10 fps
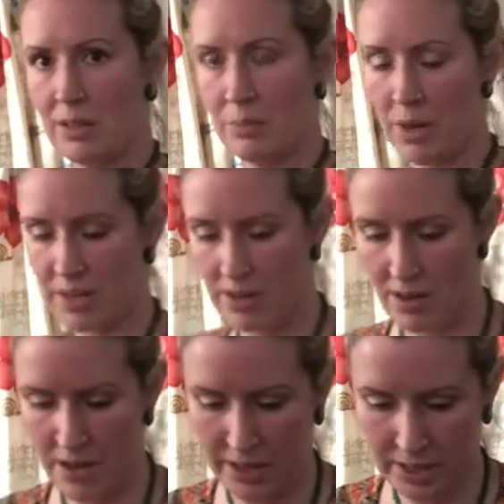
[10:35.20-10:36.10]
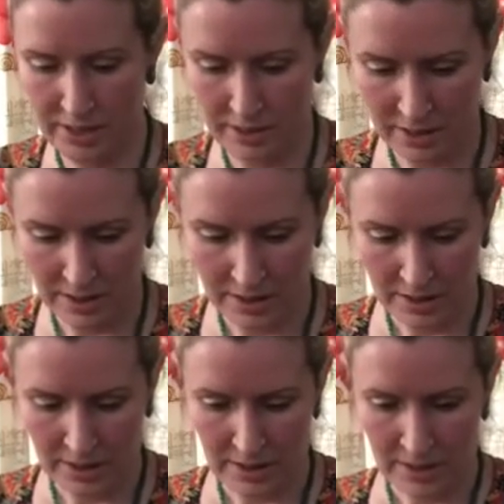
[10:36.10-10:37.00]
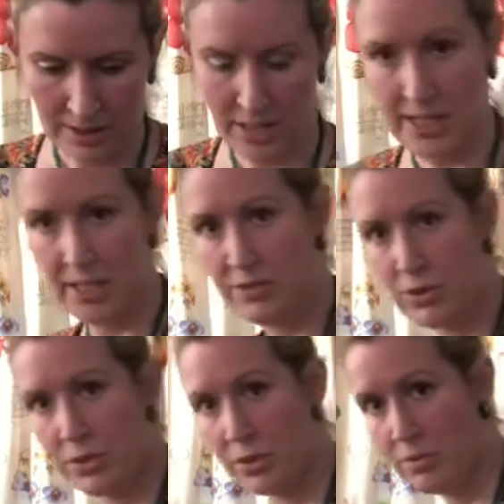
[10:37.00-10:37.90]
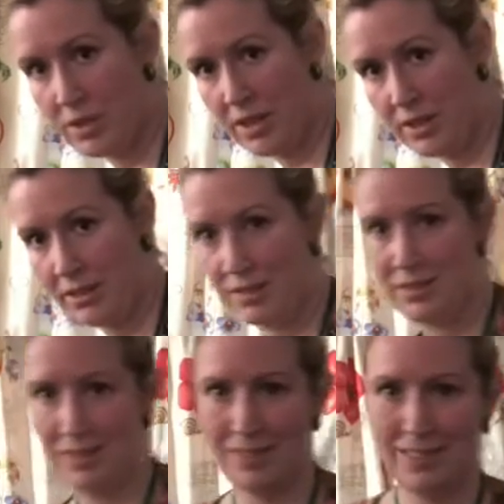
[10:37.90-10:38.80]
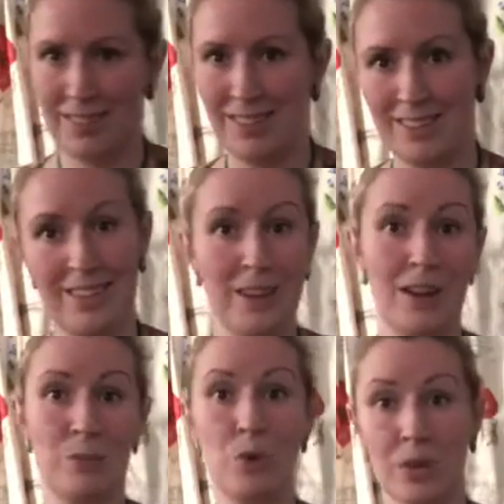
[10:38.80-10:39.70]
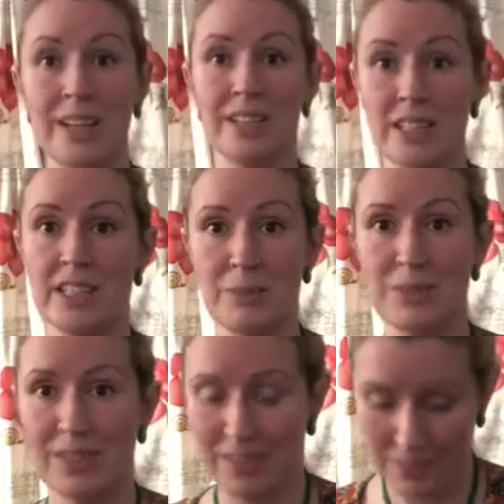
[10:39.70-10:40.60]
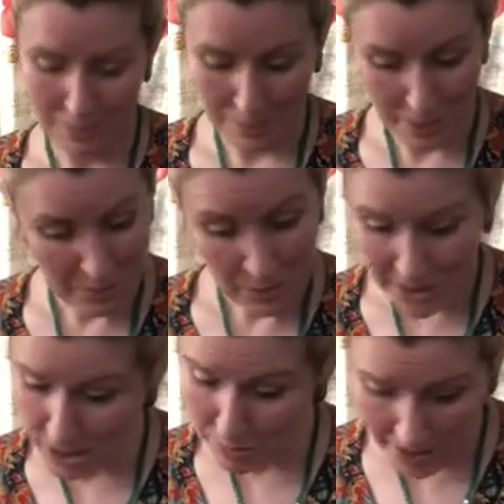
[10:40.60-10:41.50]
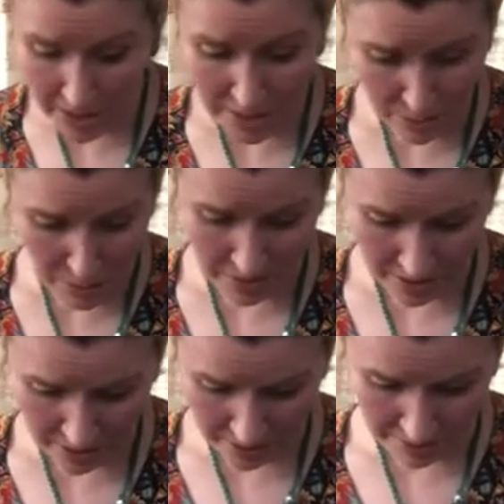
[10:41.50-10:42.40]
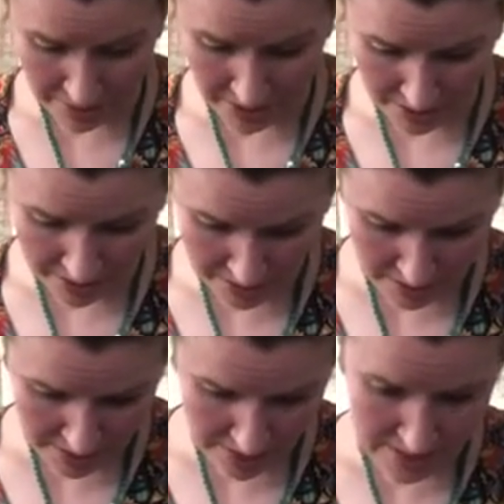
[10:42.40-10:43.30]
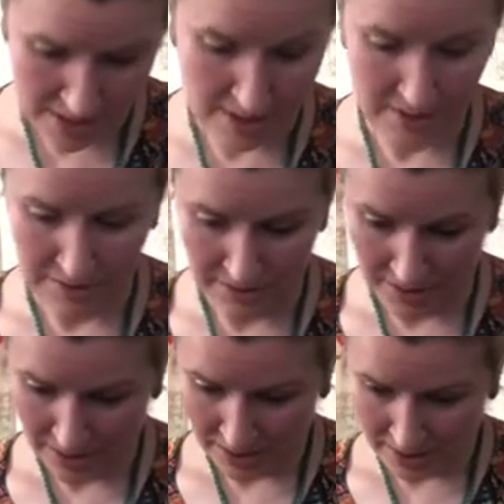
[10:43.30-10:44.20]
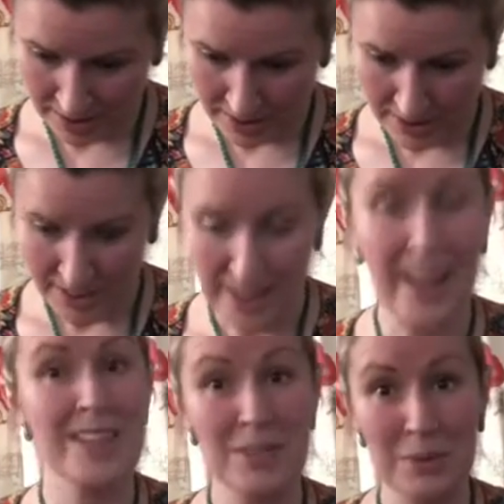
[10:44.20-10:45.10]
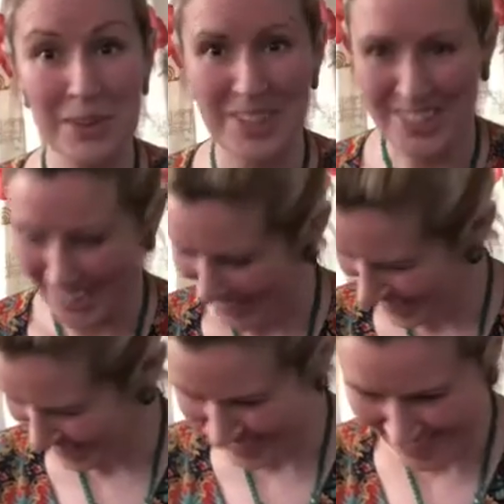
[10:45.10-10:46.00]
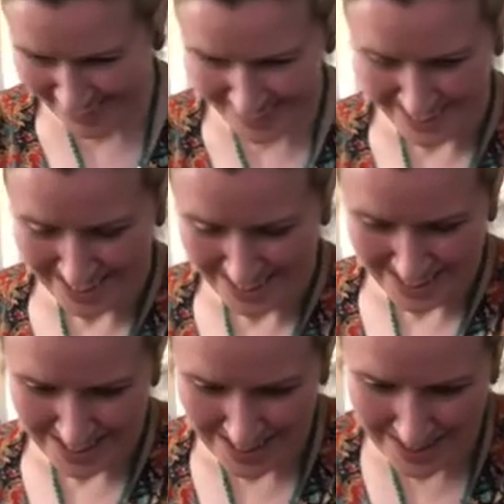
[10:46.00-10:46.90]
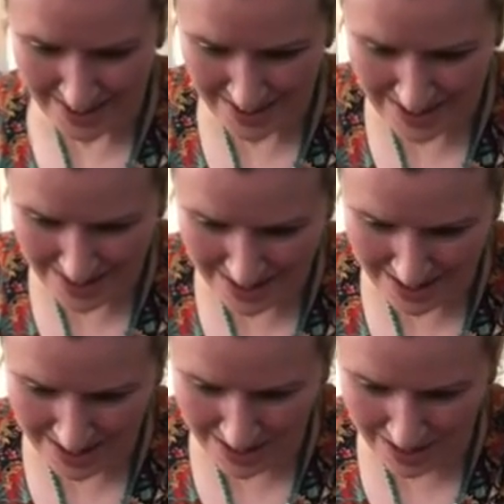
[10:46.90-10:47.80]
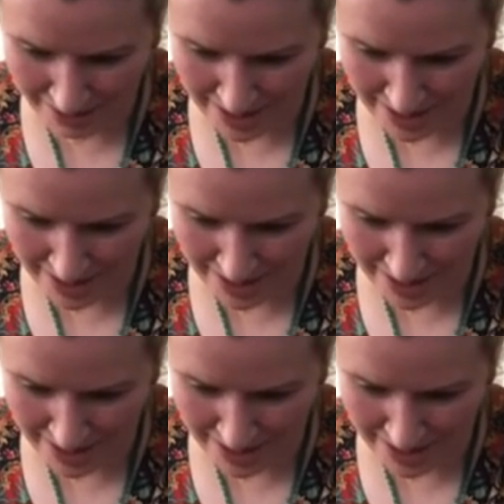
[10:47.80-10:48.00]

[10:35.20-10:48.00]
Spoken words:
by side, unless of course you want a walk like an Egyptian puppet, which you may indeed want, in fact. So, as you wish. So, if the